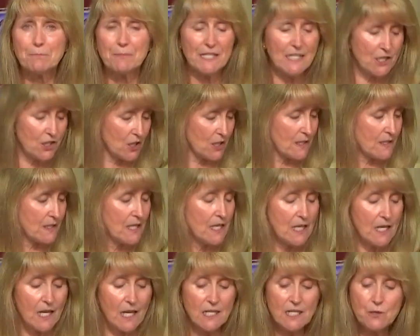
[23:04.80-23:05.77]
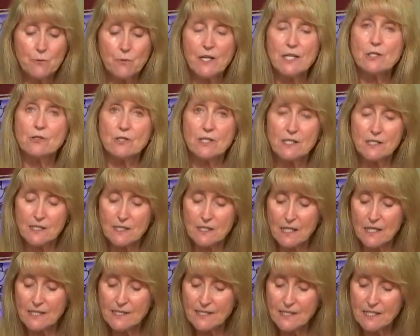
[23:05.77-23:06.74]
peaches. Anyway, you could
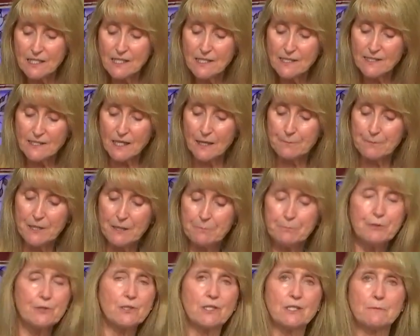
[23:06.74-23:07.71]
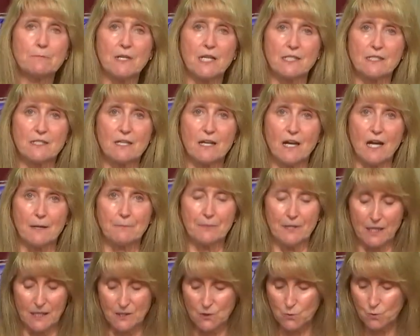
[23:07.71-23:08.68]
slice these up and put them on top as